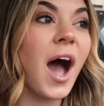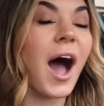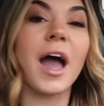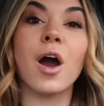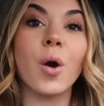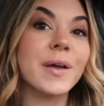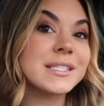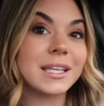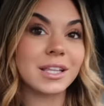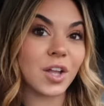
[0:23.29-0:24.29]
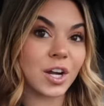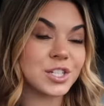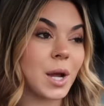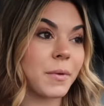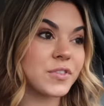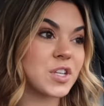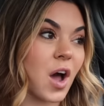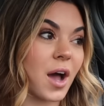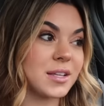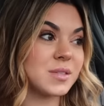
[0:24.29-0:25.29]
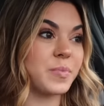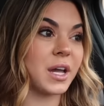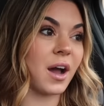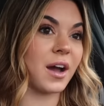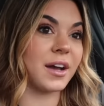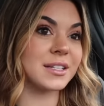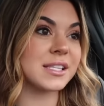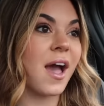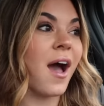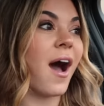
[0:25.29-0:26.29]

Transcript: I always get the large cup of sauce because